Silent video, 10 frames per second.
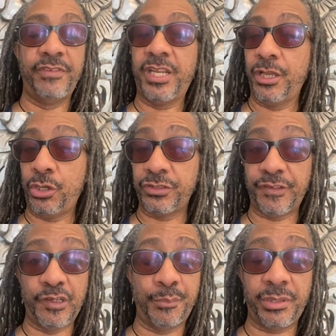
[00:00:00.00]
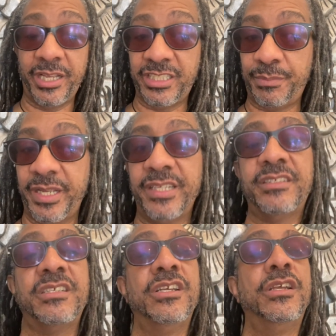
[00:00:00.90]
Videos of your
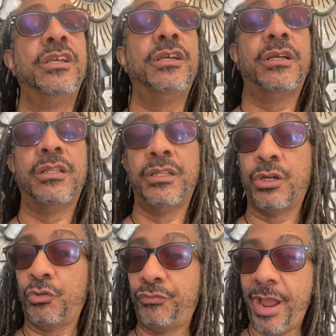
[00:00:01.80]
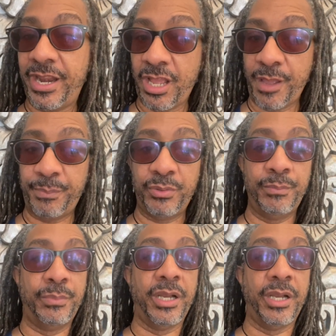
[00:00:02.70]
placements, a little write-up,